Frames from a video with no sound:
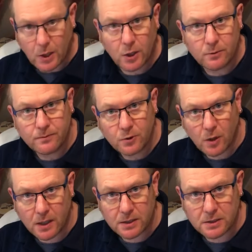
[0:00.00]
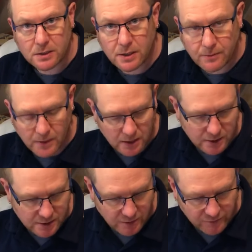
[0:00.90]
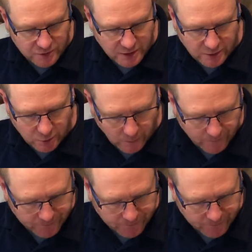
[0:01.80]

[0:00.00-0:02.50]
at home quite easily, make yourself a jig up.